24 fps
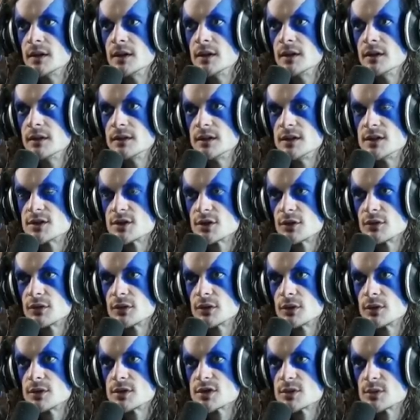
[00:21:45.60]
These
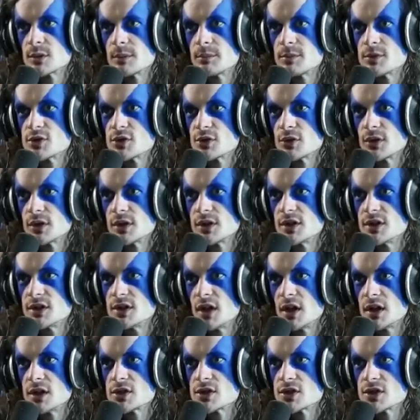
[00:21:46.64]
overlords that were patrolling to
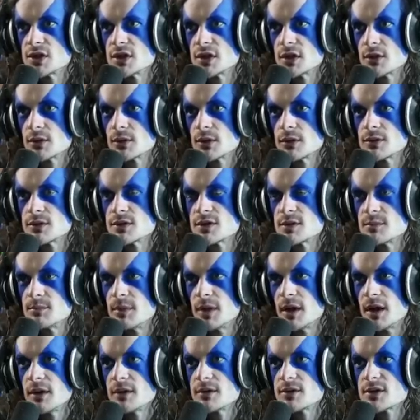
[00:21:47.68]
dodge the corrosive
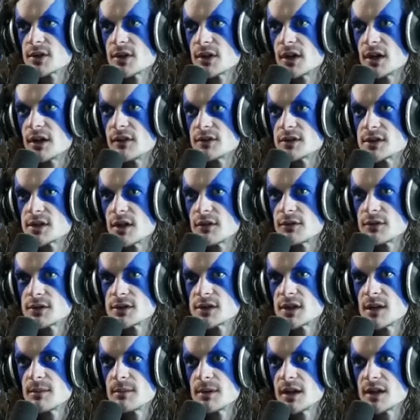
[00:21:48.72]
biles are going to have a tougher
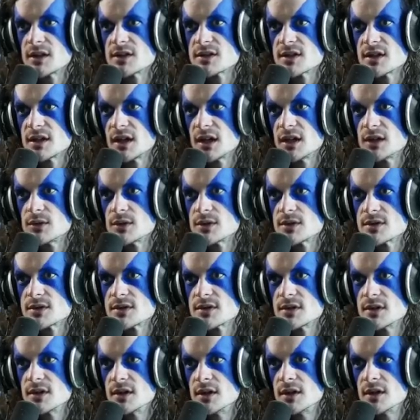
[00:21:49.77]
time against the hydras.
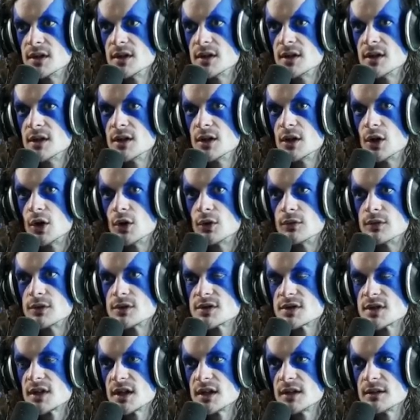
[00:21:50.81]

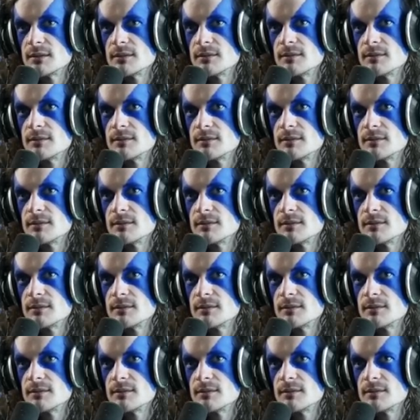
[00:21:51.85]
Oversight.